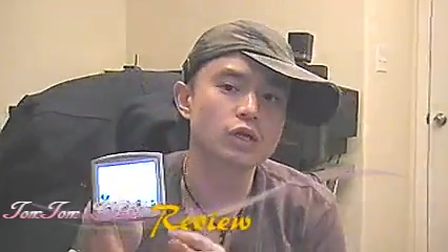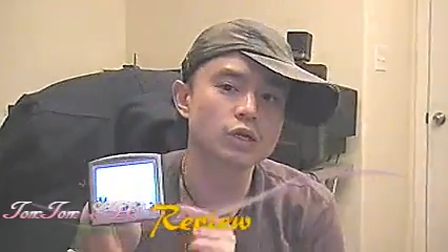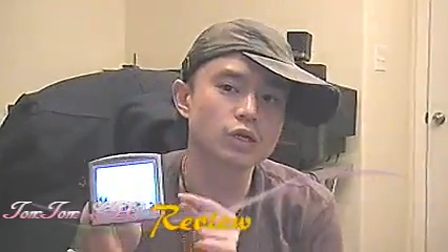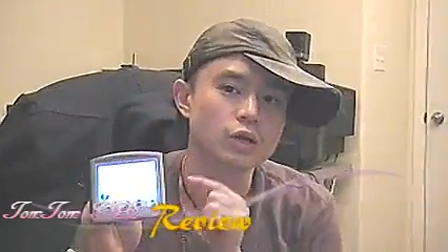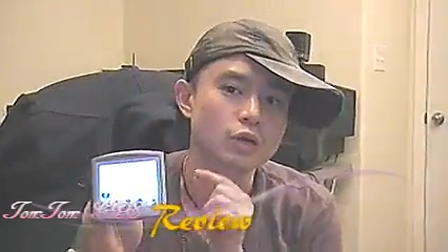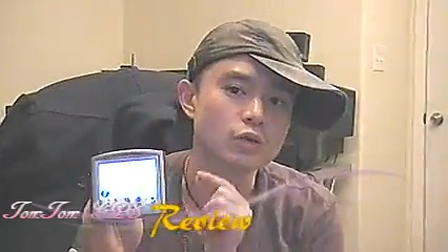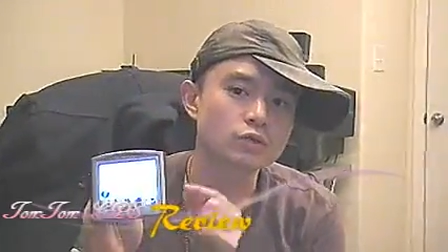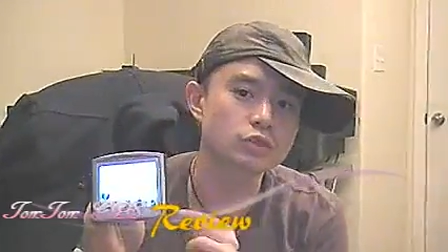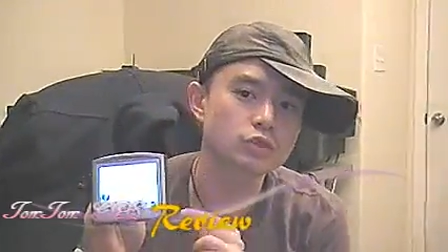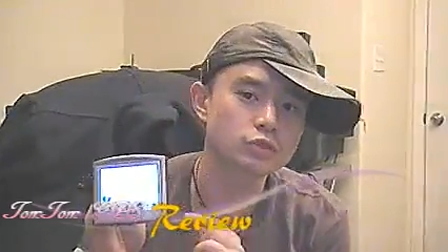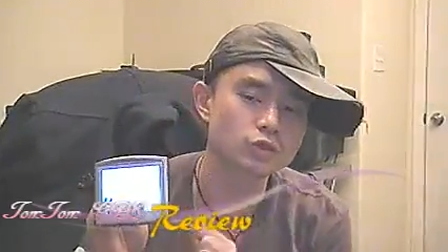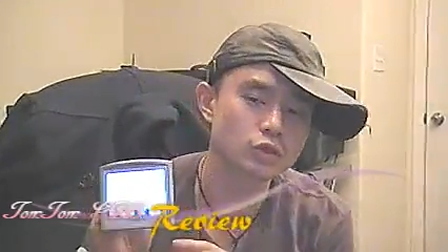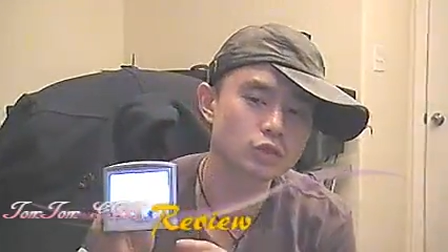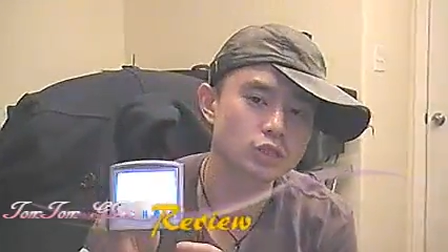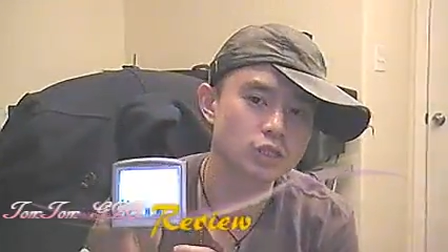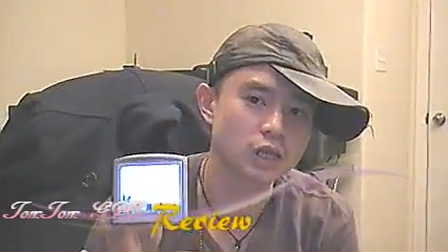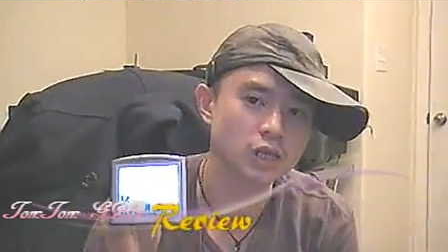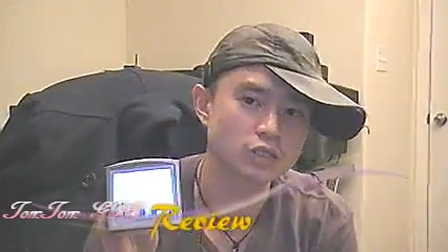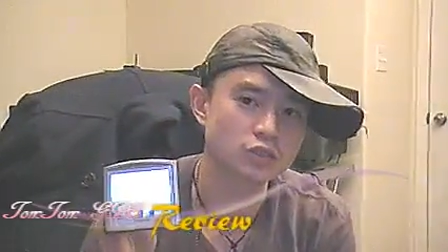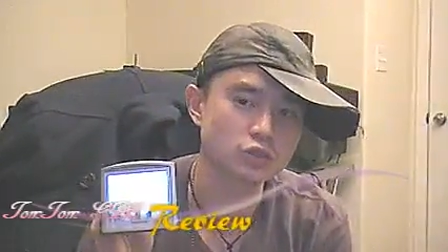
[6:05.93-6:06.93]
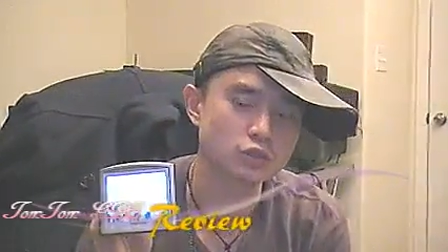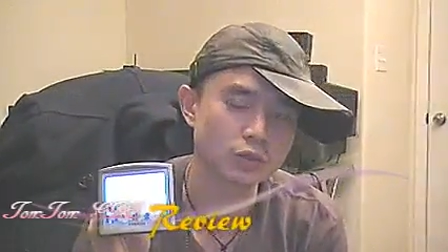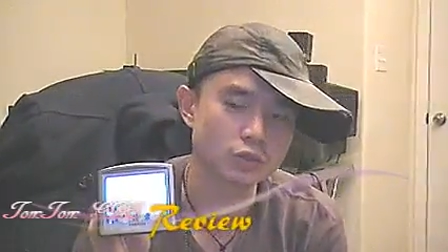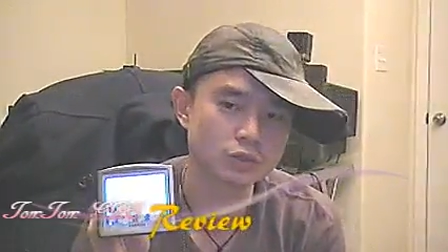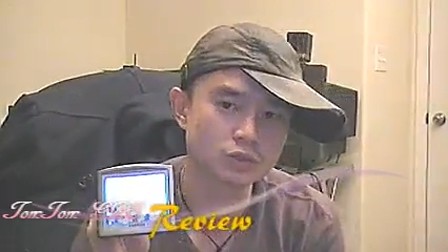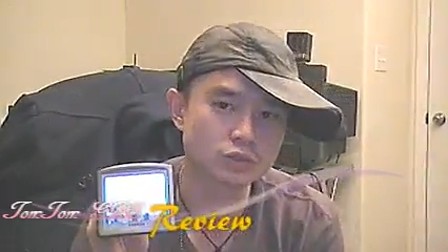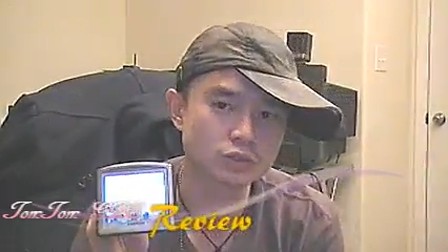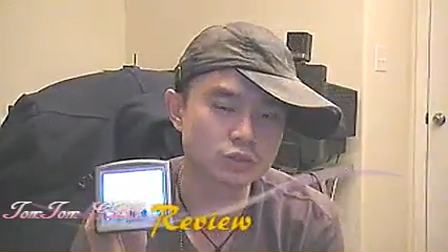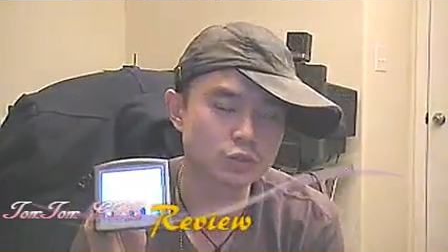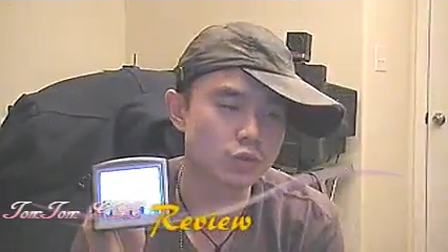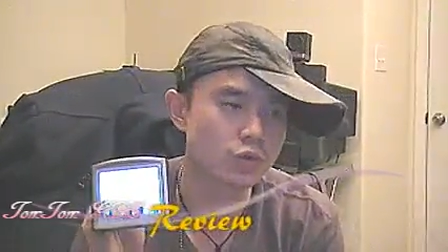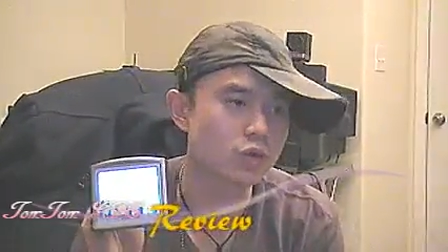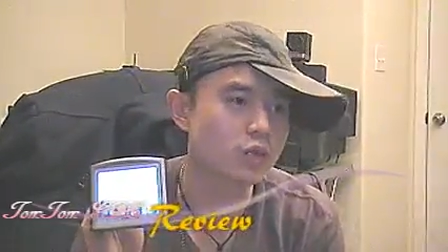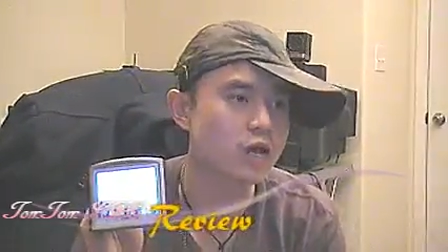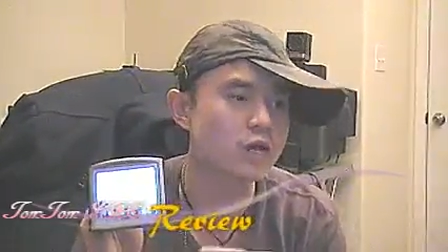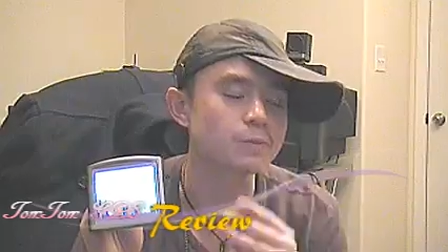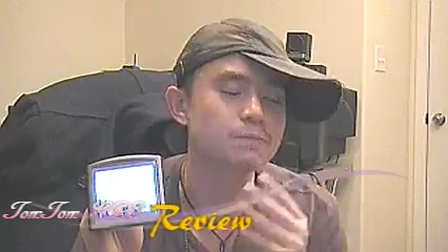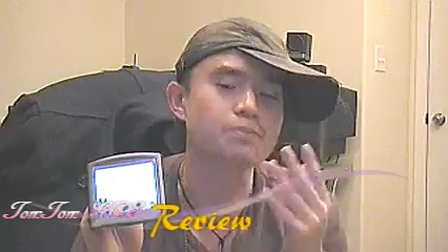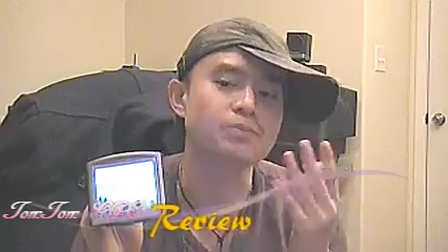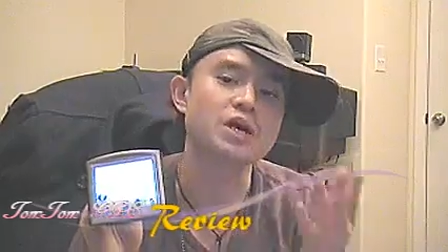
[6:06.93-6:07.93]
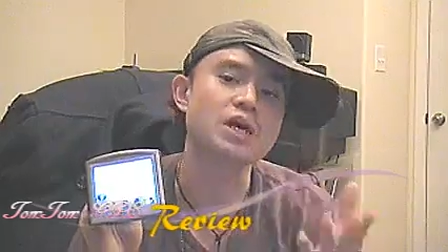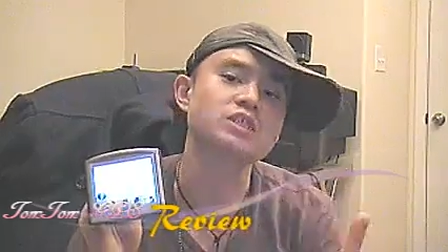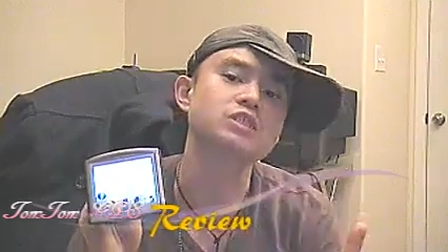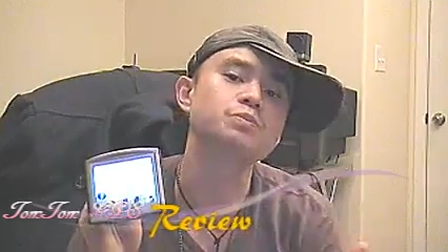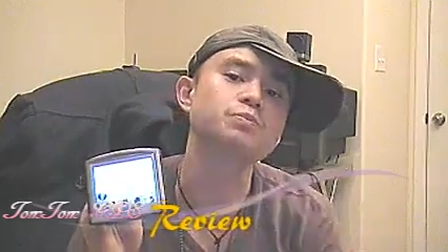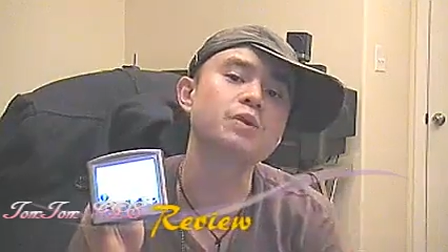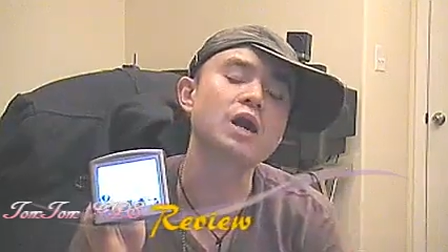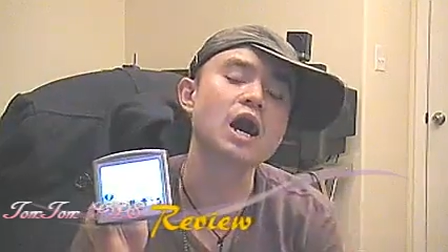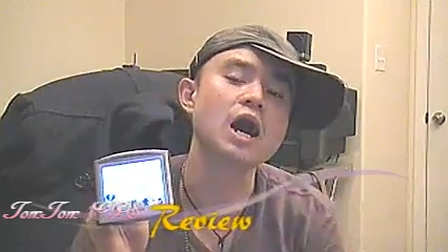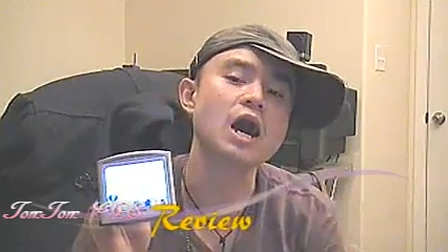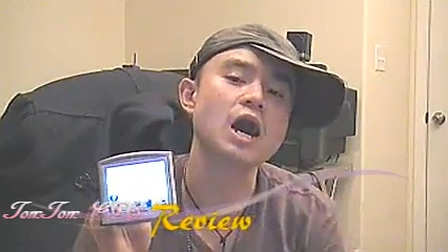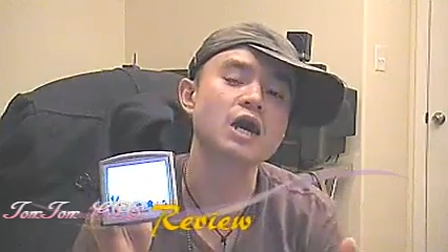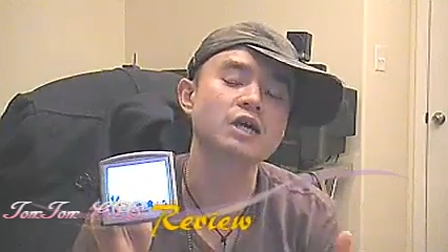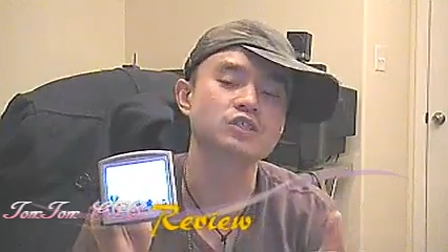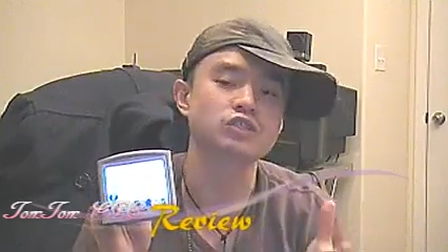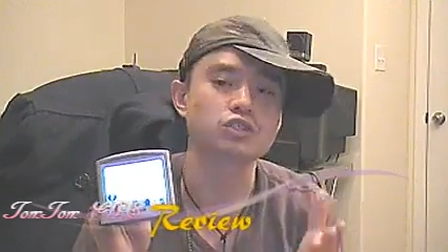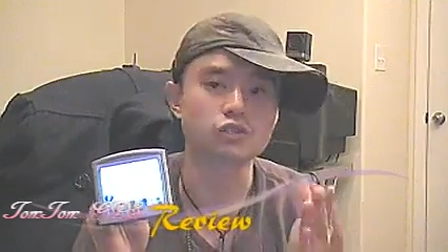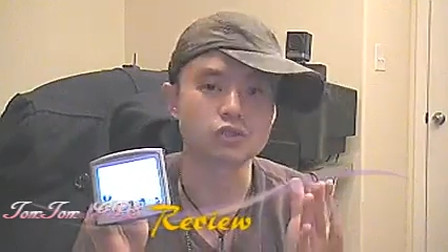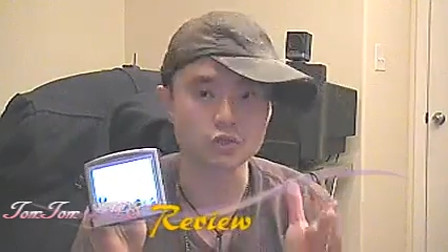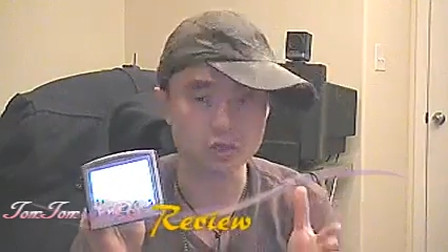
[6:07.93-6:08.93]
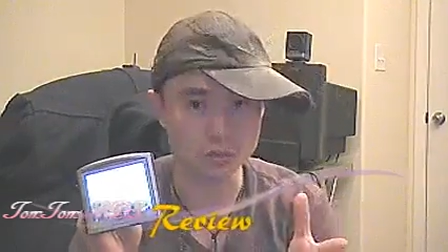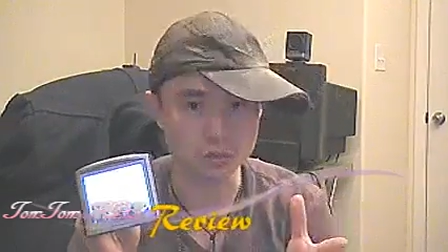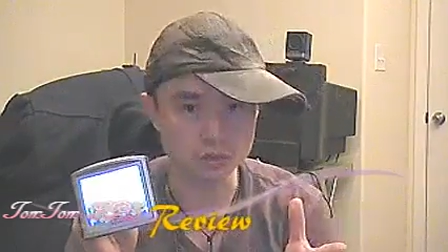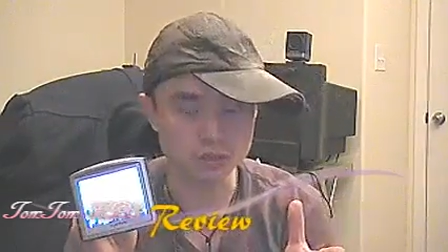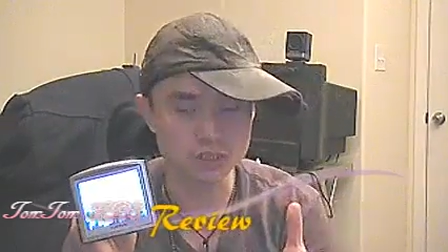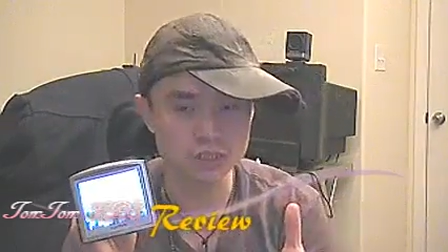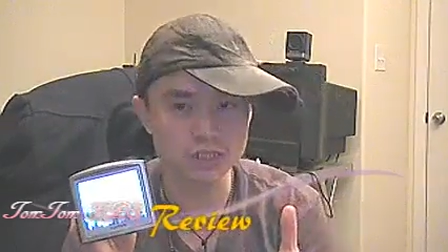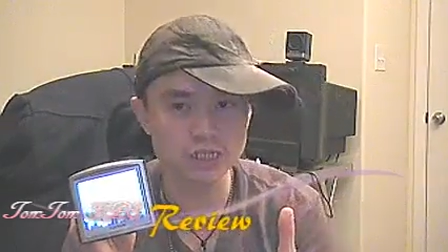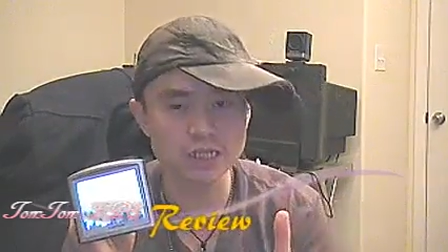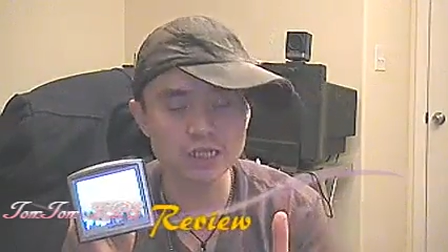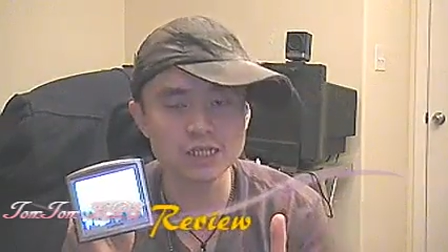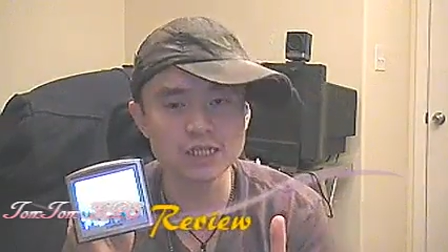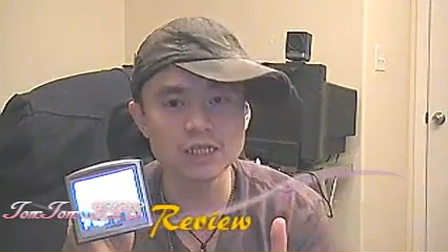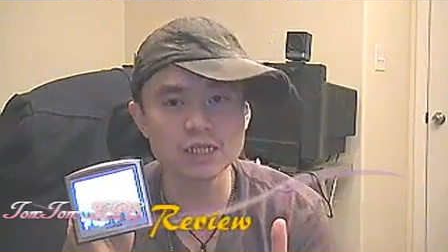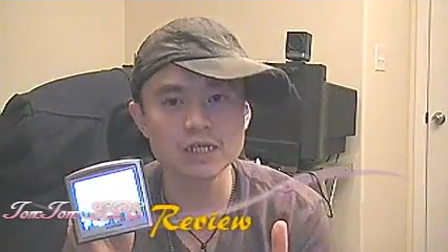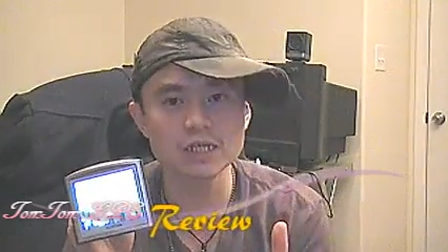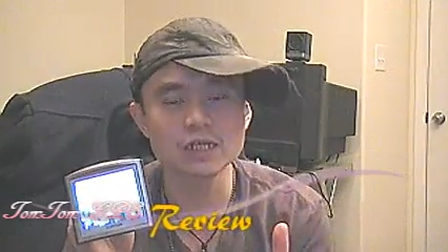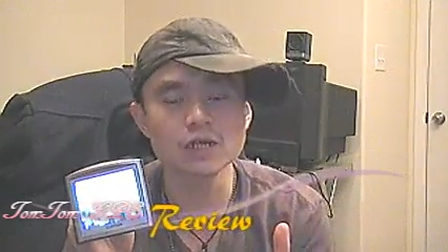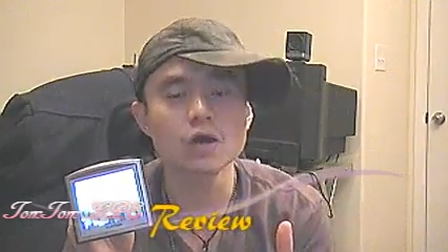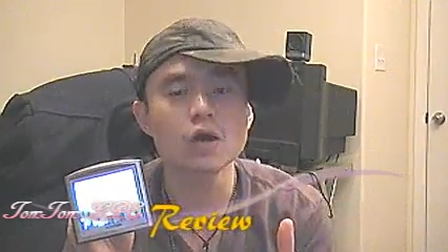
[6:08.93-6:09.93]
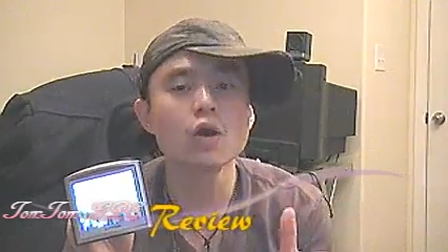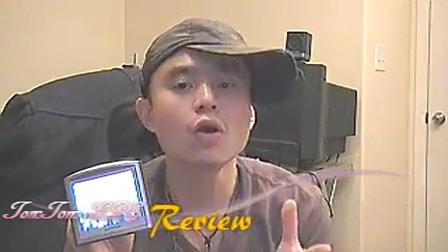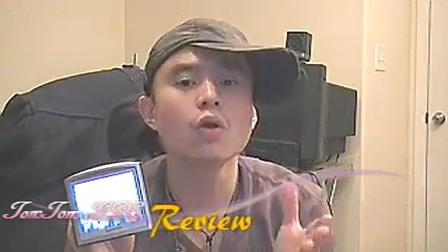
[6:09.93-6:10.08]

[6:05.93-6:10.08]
go to your electron store like Best Buy, Circuit City,